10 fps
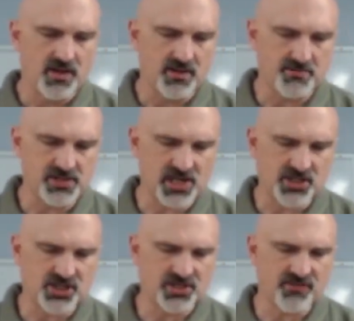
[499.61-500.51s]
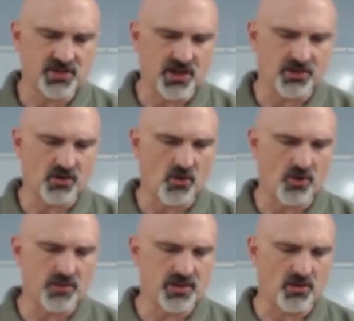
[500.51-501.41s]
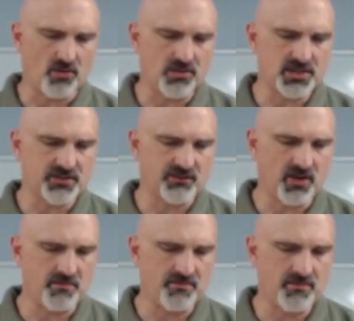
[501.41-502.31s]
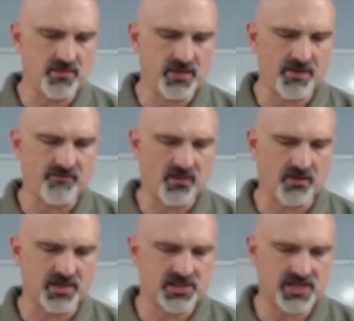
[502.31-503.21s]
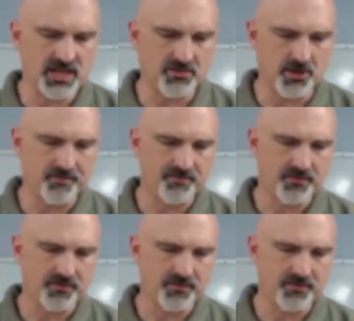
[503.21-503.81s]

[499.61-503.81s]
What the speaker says: the possessions of another, or withholds from them from his neighbor.